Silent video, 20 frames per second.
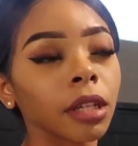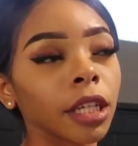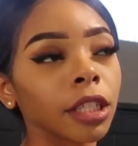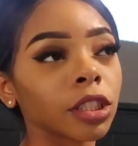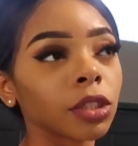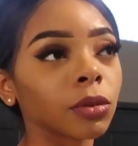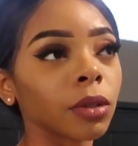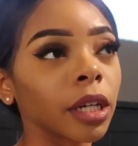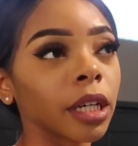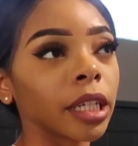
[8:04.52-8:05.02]

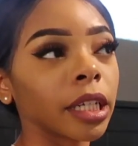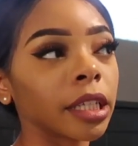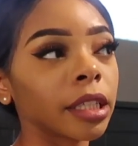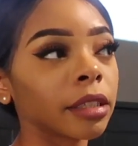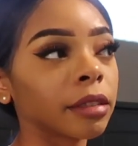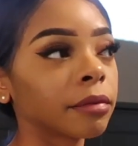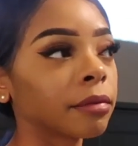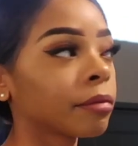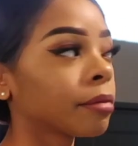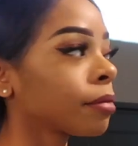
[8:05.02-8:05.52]
It's
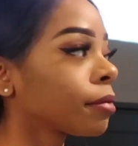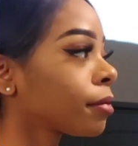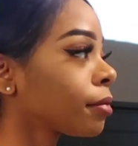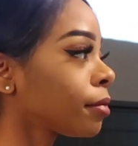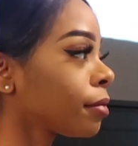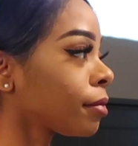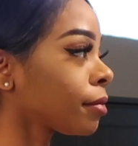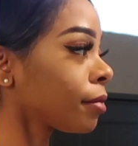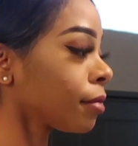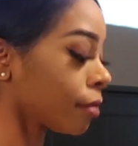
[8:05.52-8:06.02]
raining.
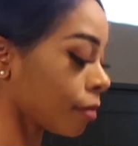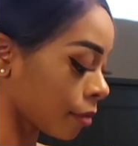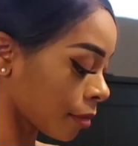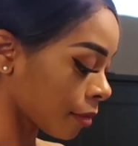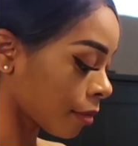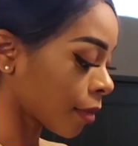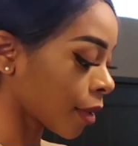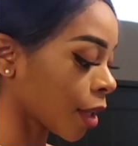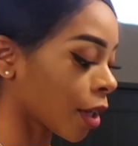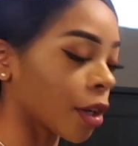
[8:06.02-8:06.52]

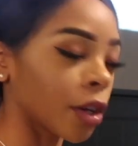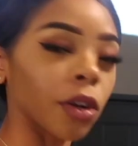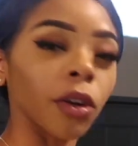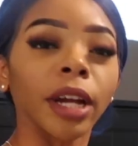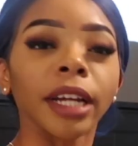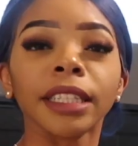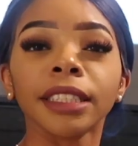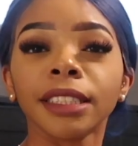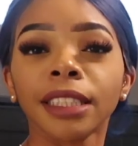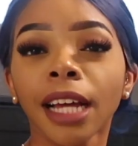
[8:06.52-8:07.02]

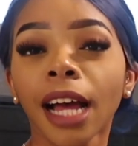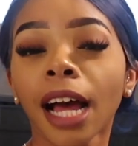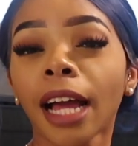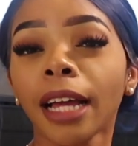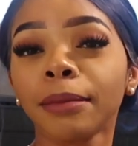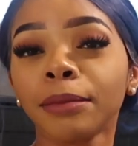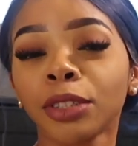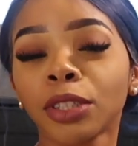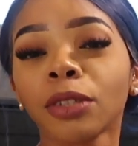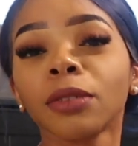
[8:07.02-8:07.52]
Great
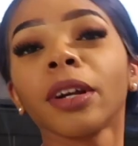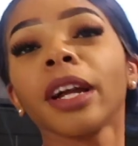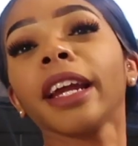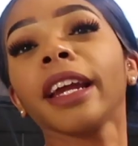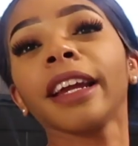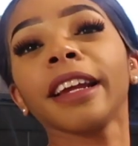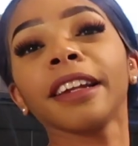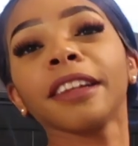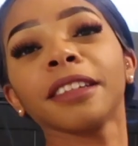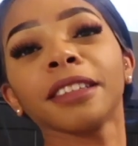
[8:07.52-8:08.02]
time to
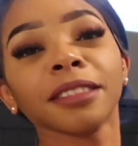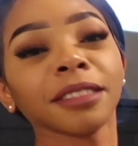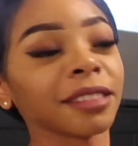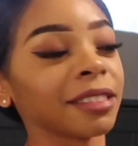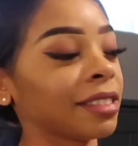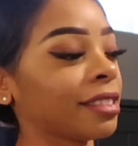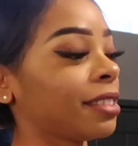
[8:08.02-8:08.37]
rain.